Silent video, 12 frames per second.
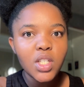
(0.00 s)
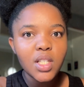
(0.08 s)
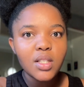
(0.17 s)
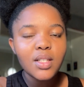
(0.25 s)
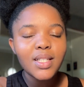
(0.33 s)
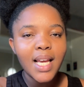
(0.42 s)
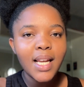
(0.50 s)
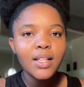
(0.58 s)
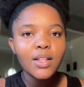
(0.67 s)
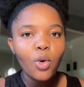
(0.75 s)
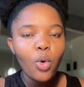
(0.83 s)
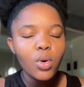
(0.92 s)
It's telling
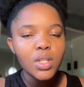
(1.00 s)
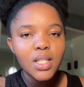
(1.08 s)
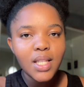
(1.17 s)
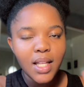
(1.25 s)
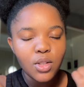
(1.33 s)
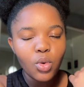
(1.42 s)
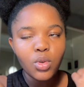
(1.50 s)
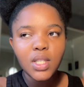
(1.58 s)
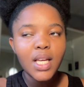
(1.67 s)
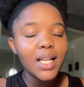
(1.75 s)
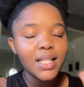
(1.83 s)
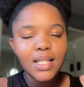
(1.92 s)
the courts that, or
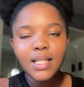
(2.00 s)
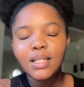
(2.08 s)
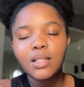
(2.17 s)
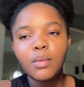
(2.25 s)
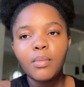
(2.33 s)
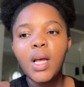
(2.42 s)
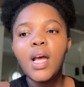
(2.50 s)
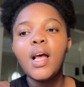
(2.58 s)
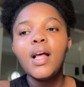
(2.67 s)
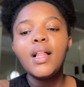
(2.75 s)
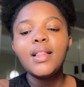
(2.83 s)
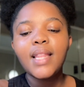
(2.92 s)
telling the system
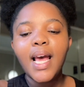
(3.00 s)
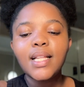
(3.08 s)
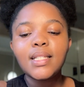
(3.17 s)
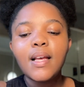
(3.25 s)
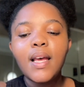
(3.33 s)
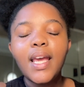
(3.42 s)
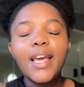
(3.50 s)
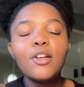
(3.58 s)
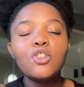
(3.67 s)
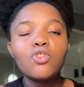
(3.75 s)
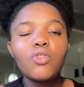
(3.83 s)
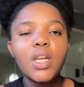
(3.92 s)
that it
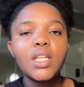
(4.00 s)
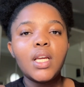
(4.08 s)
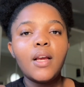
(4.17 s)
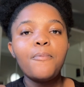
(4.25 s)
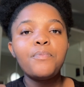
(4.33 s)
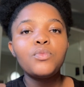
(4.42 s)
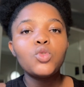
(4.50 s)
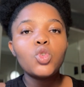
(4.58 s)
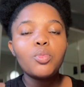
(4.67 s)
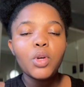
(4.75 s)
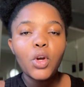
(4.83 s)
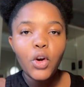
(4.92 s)
is ready to
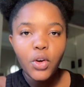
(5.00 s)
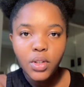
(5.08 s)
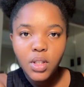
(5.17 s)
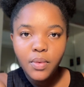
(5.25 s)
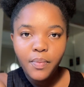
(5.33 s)
be heard.